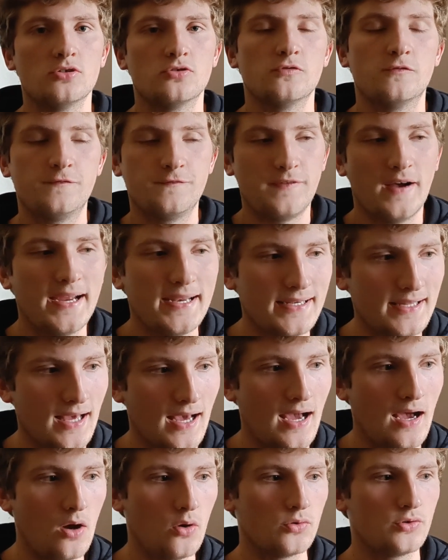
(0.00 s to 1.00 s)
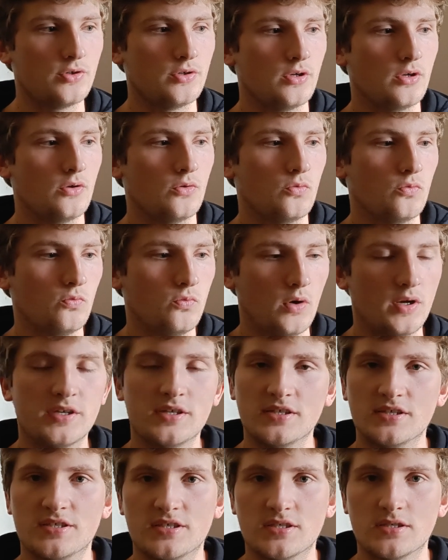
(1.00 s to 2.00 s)
to find out
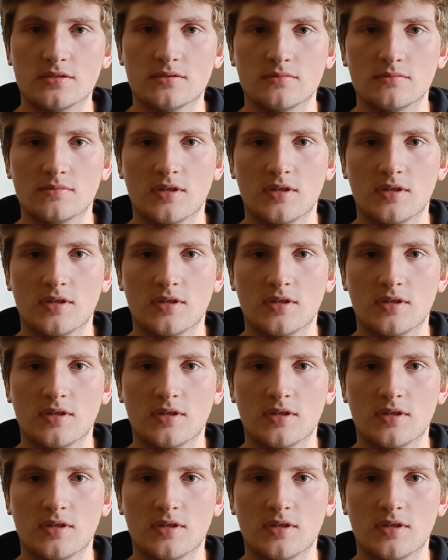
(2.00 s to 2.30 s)
what is